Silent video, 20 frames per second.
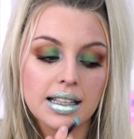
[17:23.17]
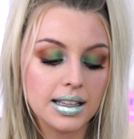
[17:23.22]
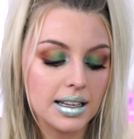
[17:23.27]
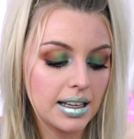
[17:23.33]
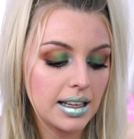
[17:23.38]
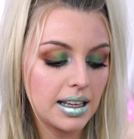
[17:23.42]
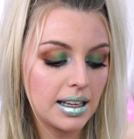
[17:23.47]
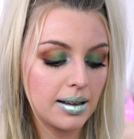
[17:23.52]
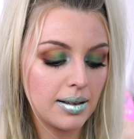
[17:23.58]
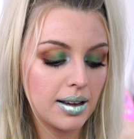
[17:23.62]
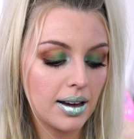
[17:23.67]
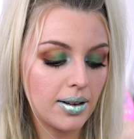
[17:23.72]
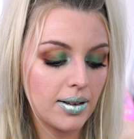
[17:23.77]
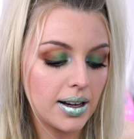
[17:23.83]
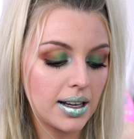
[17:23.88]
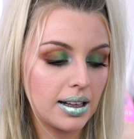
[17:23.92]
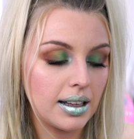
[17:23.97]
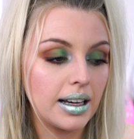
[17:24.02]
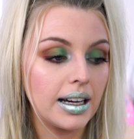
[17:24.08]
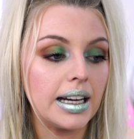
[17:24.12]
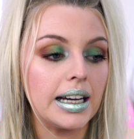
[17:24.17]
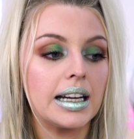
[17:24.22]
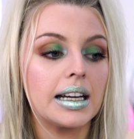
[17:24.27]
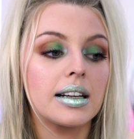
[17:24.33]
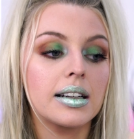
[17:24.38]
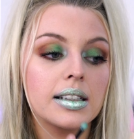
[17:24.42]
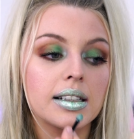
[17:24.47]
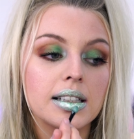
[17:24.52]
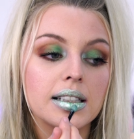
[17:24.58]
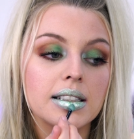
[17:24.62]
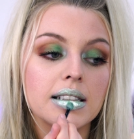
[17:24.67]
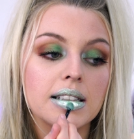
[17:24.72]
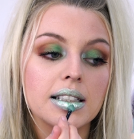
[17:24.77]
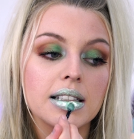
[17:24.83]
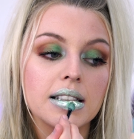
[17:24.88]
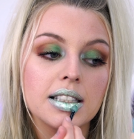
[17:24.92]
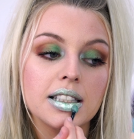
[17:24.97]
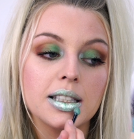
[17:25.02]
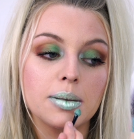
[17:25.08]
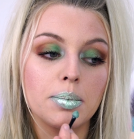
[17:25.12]
they keep going like
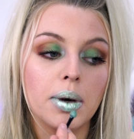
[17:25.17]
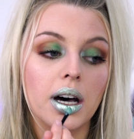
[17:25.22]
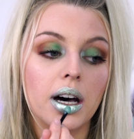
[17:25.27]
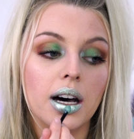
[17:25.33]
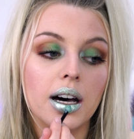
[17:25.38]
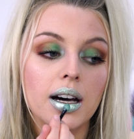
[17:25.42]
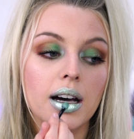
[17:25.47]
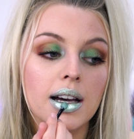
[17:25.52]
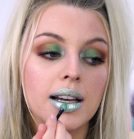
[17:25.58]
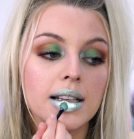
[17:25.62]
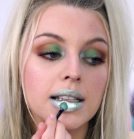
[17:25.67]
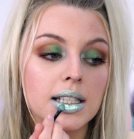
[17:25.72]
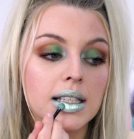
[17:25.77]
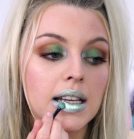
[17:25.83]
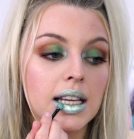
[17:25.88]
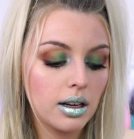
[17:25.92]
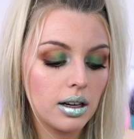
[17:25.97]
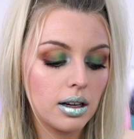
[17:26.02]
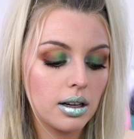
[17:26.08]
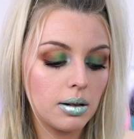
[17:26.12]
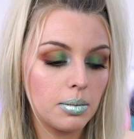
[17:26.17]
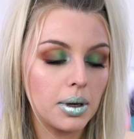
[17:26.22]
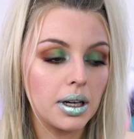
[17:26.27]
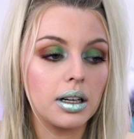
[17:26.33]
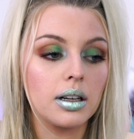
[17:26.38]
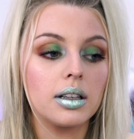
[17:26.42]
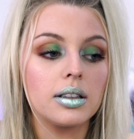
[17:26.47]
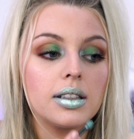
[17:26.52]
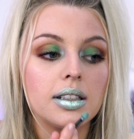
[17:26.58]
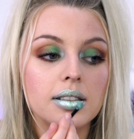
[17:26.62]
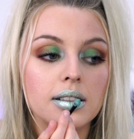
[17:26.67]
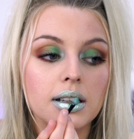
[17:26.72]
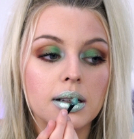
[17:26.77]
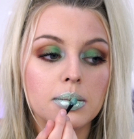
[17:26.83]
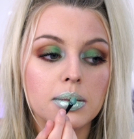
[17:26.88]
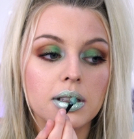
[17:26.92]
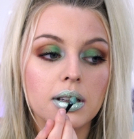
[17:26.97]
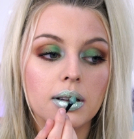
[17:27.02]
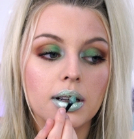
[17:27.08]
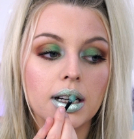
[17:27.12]
sparse. Oh my god, these
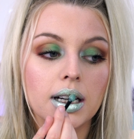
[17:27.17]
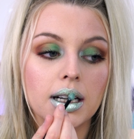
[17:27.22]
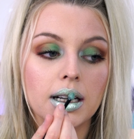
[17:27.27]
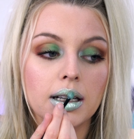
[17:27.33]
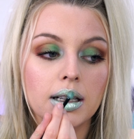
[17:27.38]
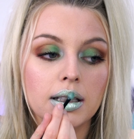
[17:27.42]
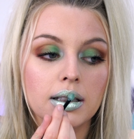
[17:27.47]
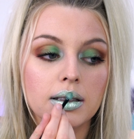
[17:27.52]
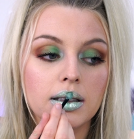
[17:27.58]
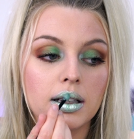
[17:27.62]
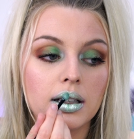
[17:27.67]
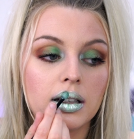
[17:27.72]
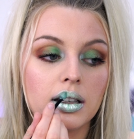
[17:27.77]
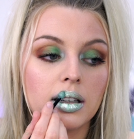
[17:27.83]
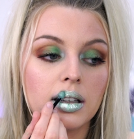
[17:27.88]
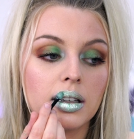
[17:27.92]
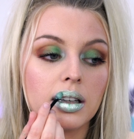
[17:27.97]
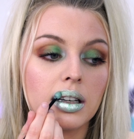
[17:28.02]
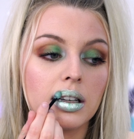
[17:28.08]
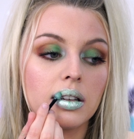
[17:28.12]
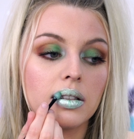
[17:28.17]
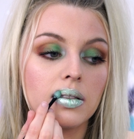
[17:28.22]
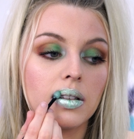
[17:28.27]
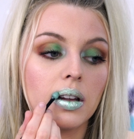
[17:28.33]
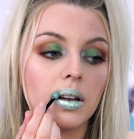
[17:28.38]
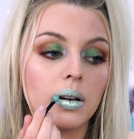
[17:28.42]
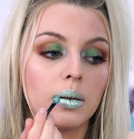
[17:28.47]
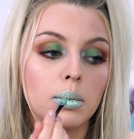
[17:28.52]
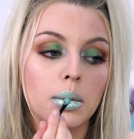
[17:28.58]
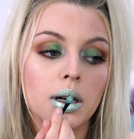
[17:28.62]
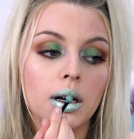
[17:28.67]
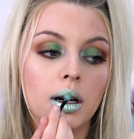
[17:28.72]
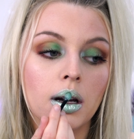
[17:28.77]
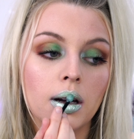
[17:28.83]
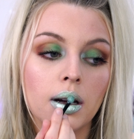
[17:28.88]
lips though, guys. I can't get over them.